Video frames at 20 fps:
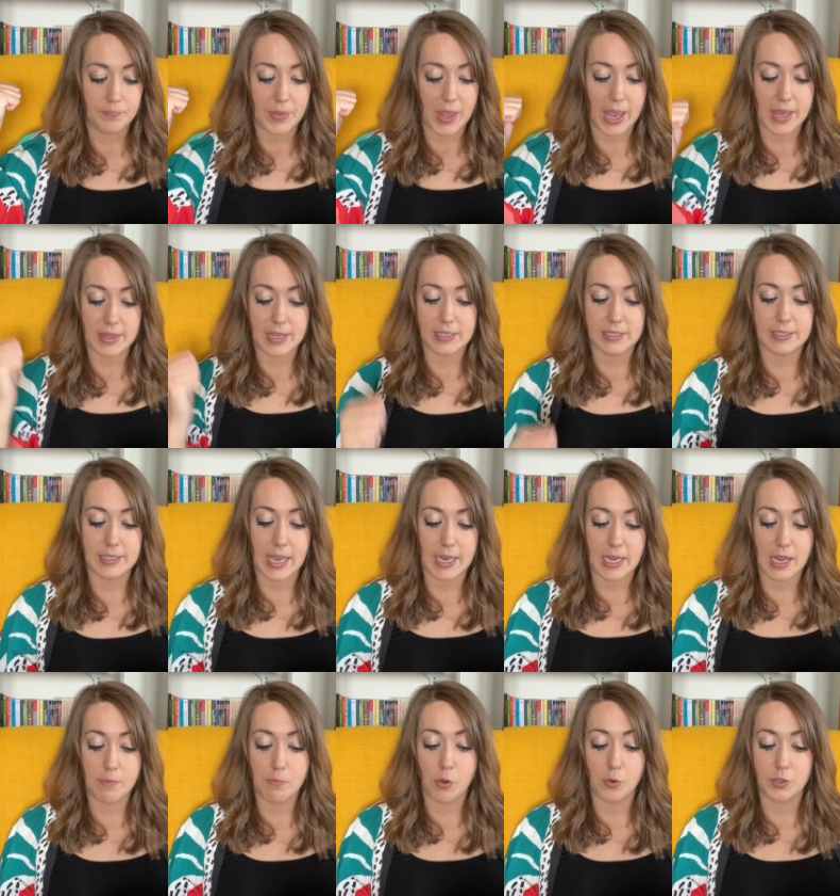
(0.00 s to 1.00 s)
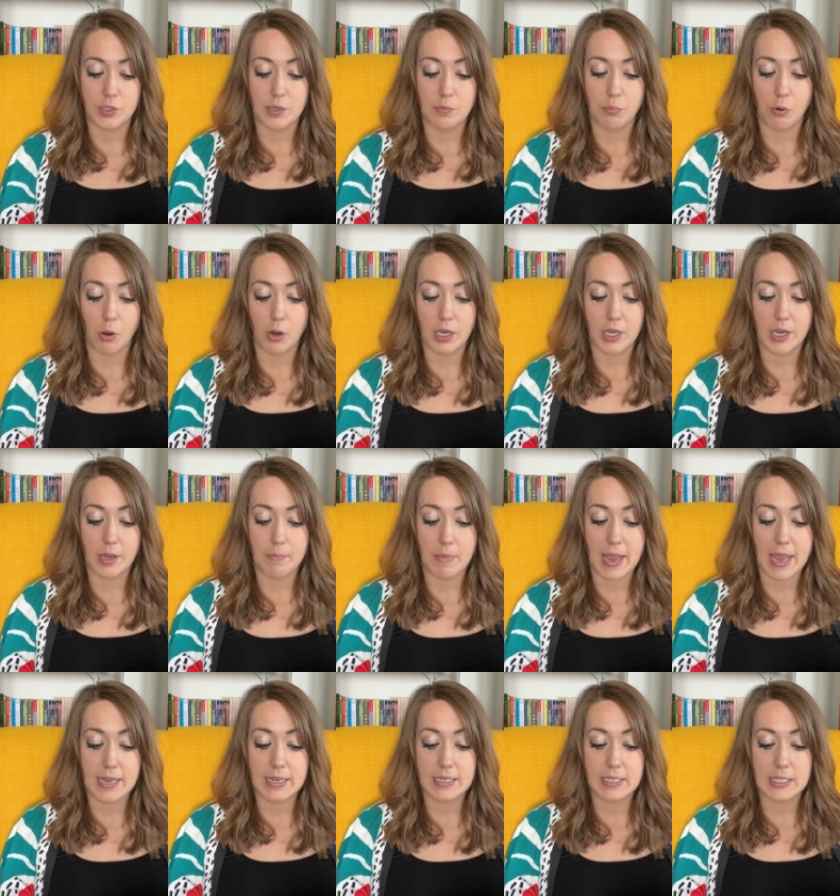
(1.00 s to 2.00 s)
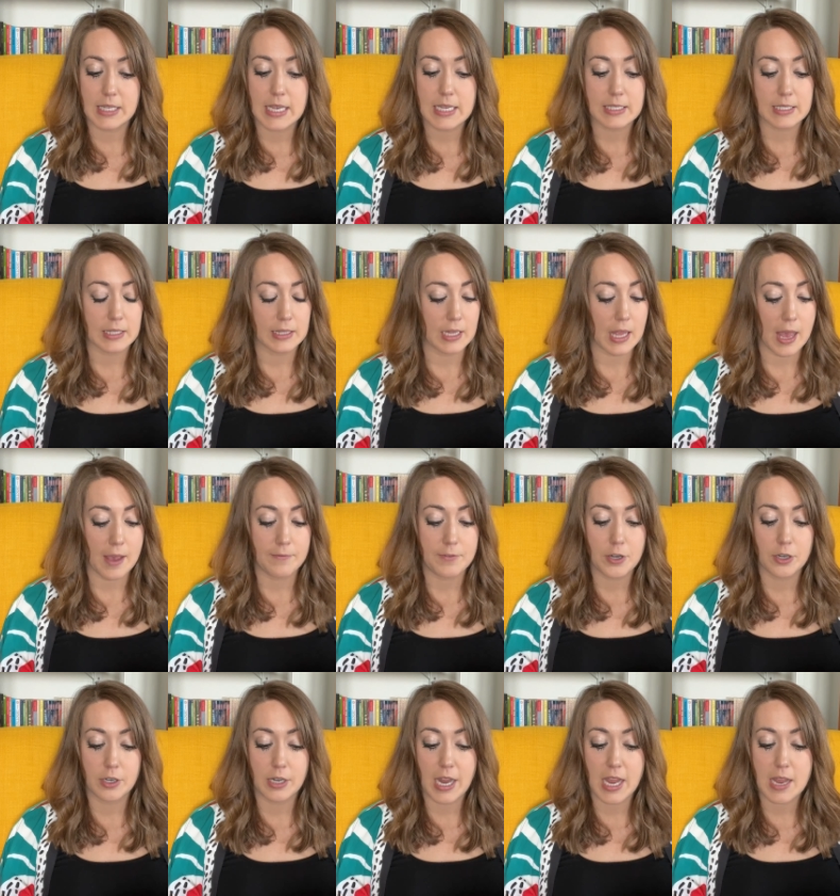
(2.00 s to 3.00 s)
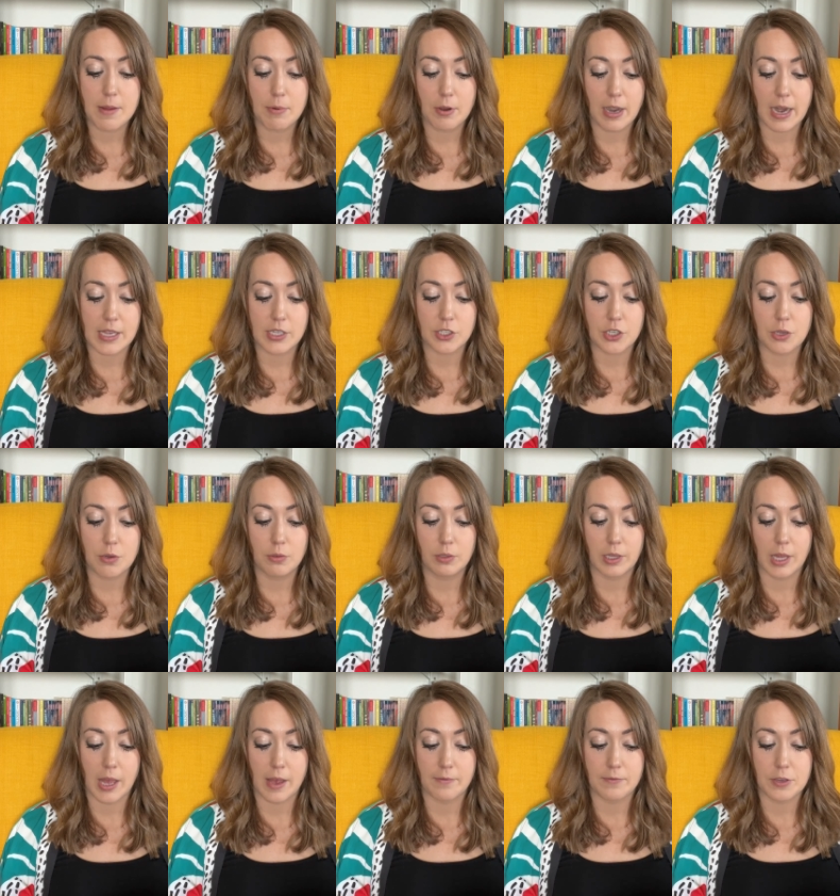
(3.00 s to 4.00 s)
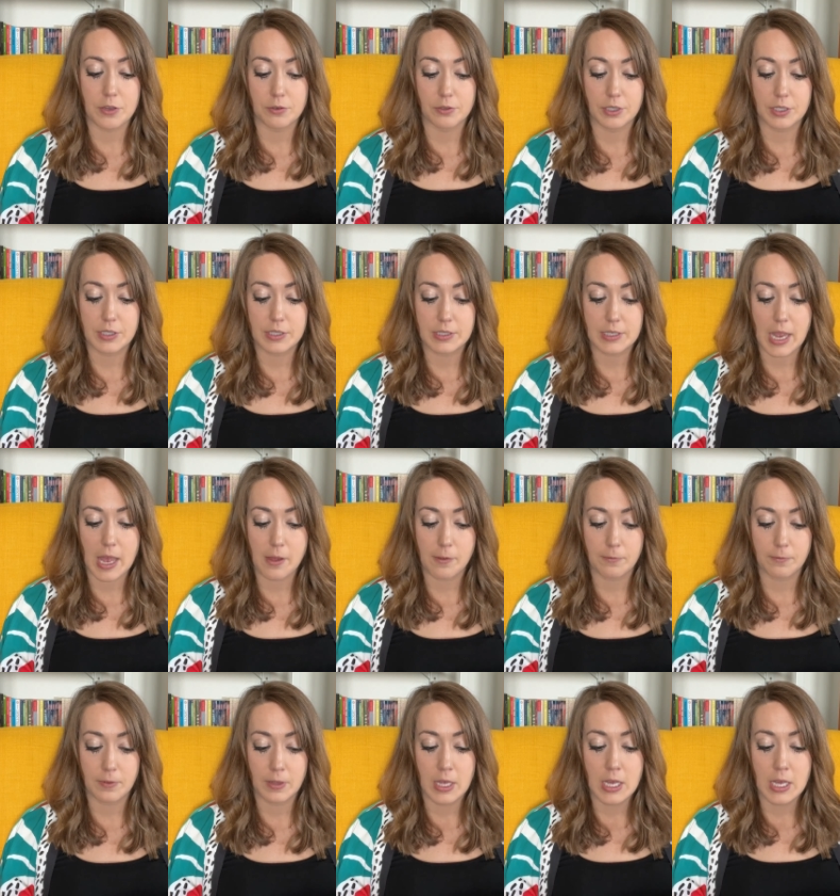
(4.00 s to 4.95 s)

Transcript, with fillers: And the second most important command is this, love your neighbor as you love yourself.